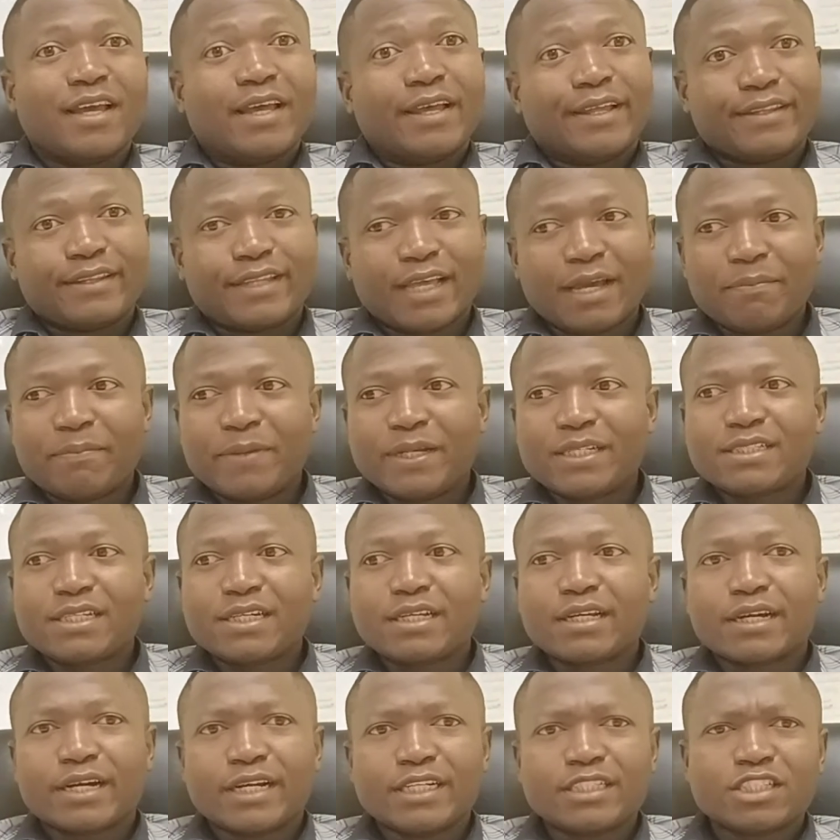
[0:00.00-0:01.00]

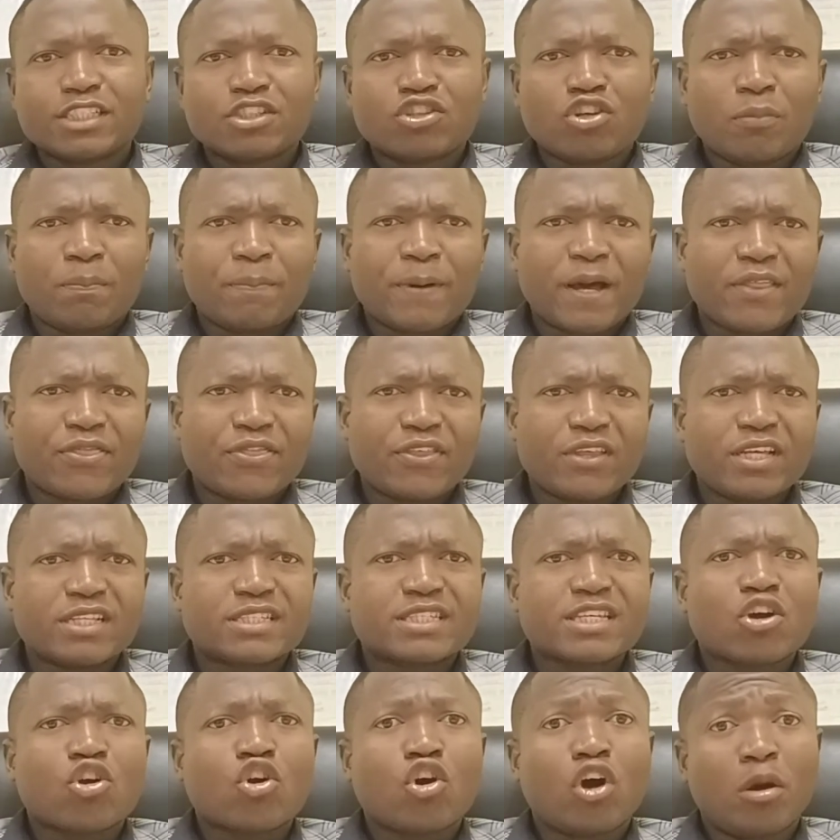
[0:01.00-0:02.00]
Diabetic retinopathy
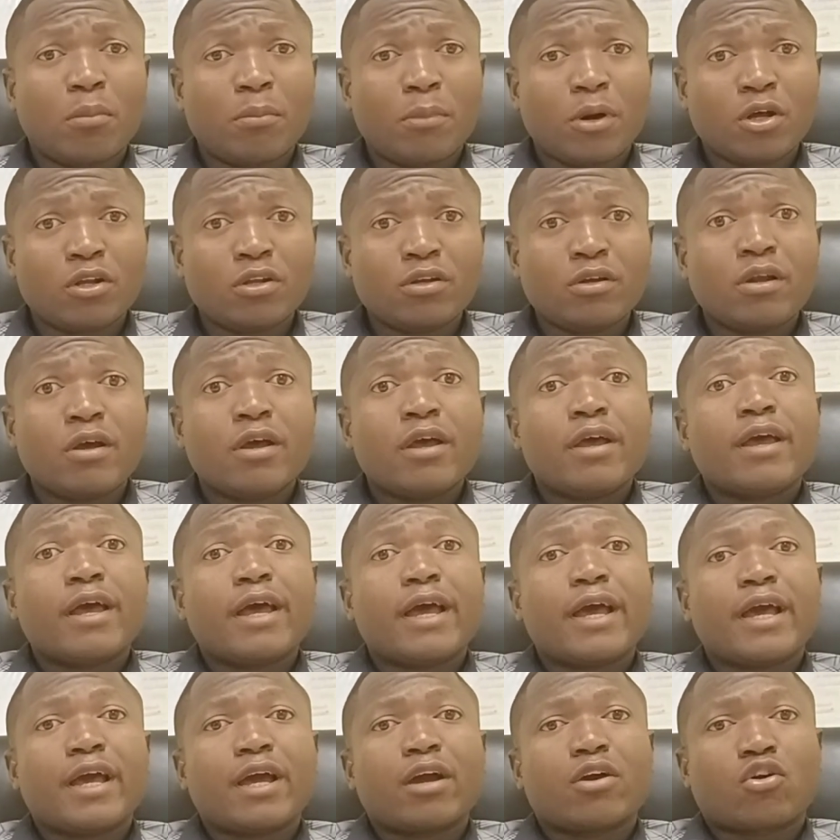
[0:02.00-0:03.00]
is a common
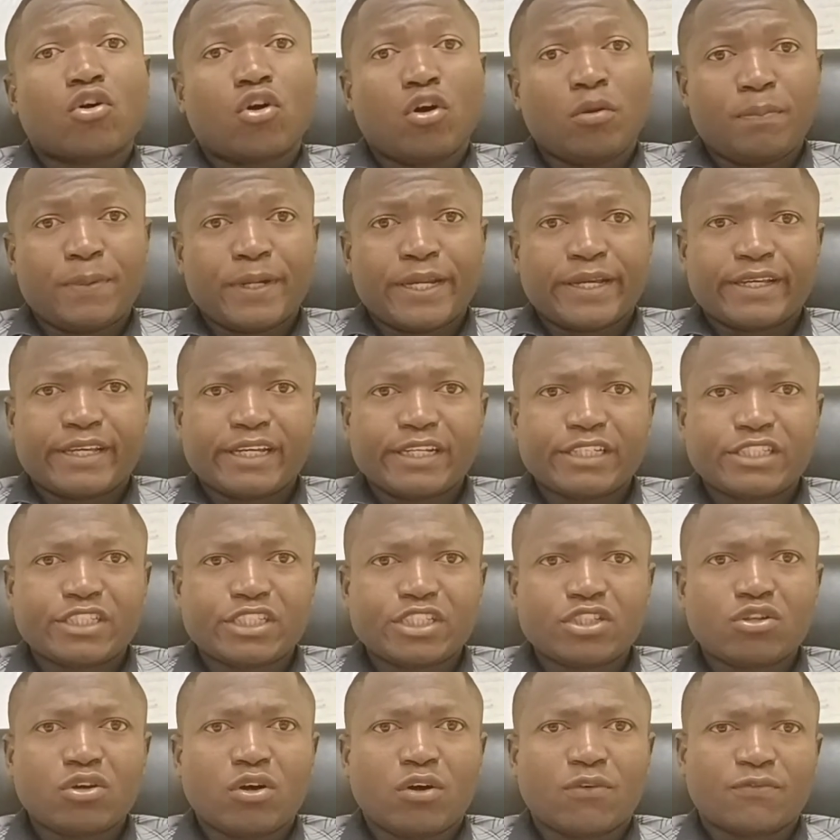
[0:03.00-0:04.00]

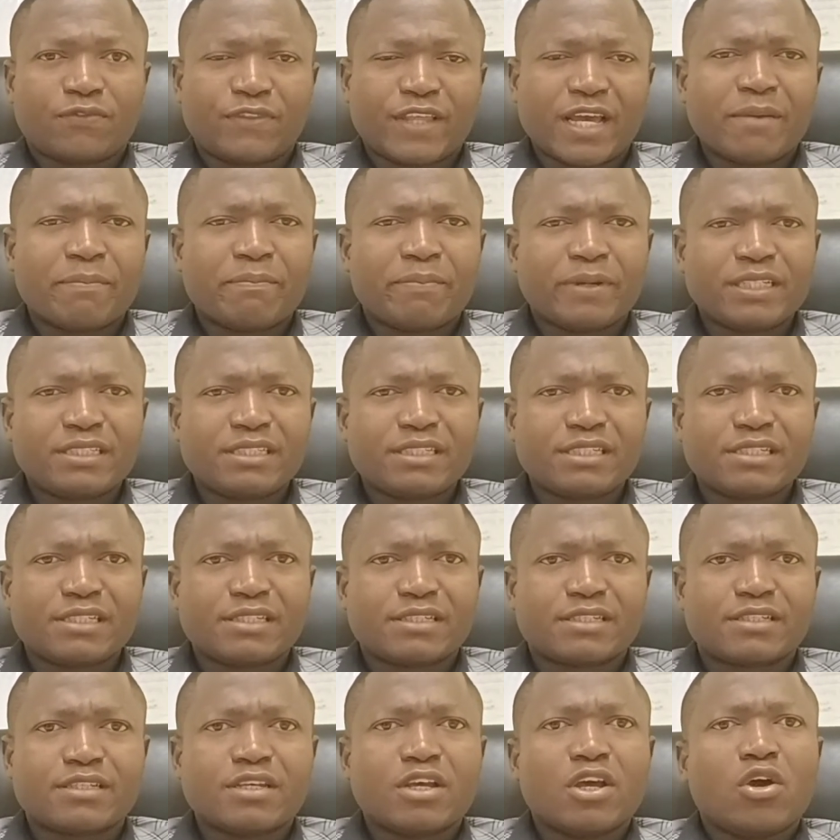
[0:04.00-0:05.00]
complication of
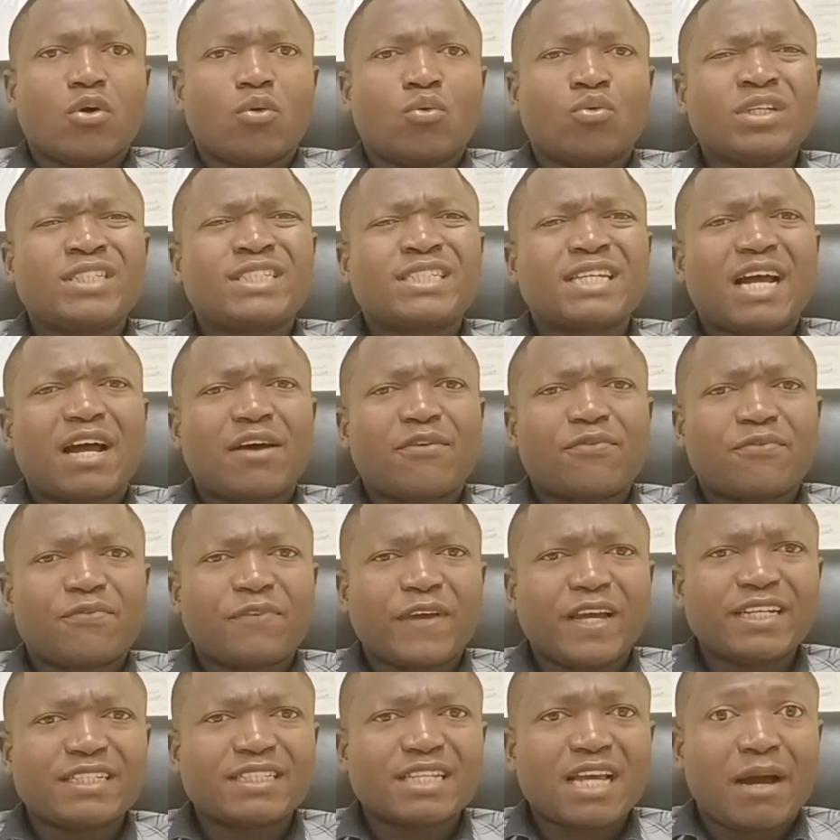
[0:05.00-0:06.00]
diabetes, which
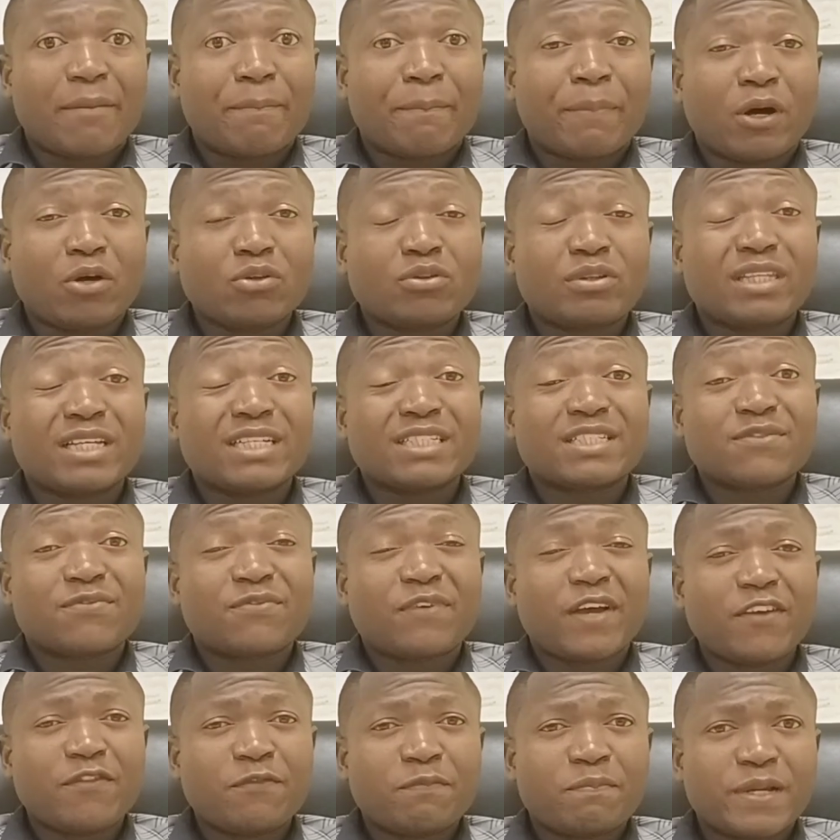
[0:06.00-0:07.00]
affects about
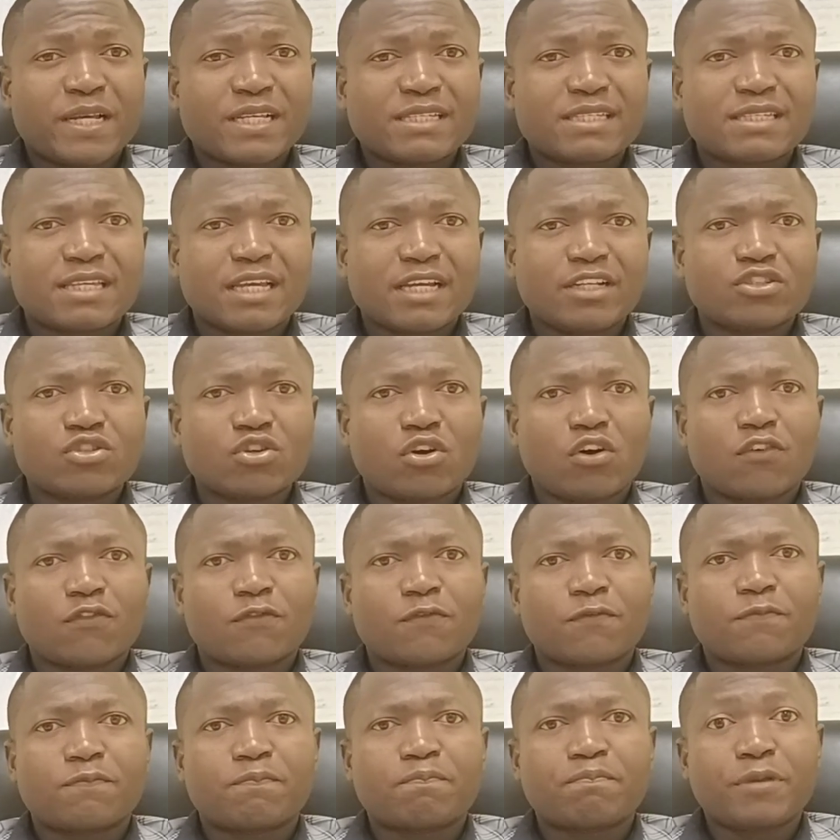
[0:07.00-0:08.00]
35%
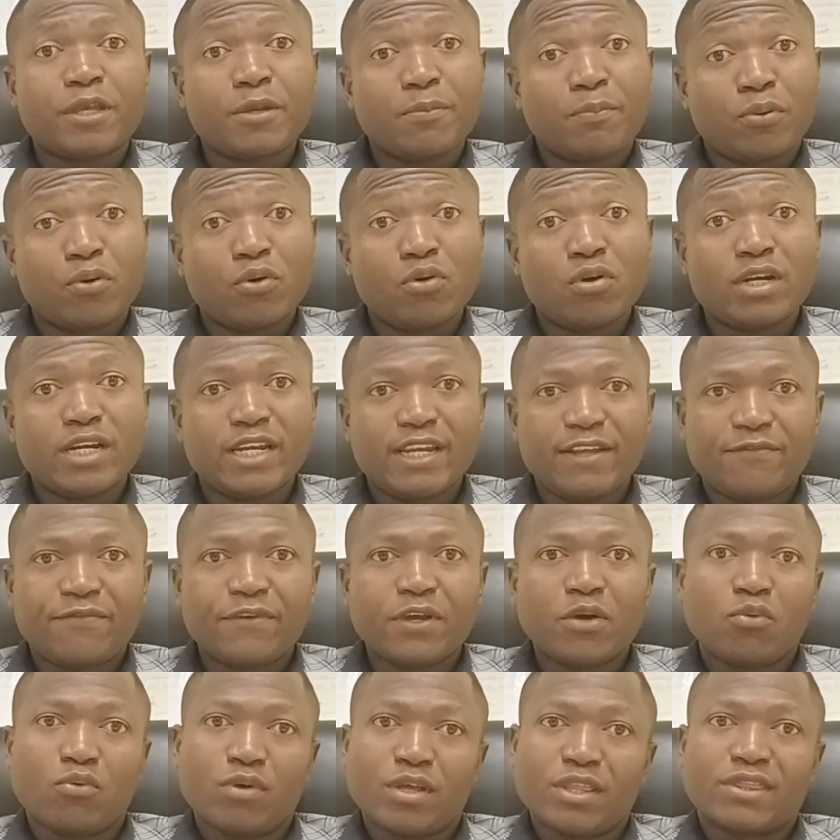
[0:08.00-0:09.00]
of people
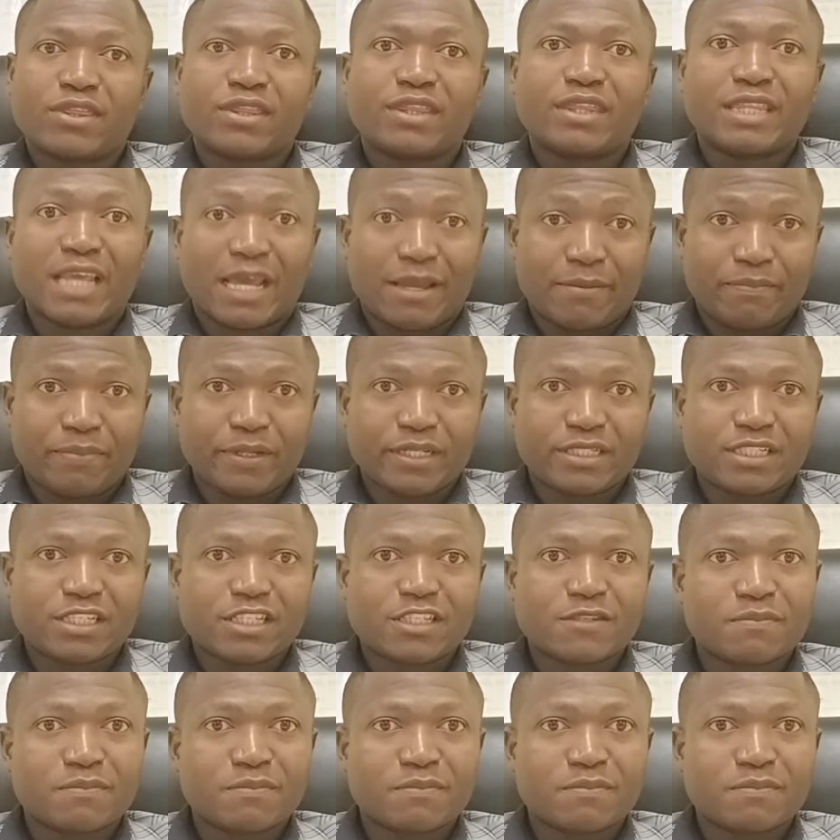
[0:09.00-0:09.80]
living with diabetes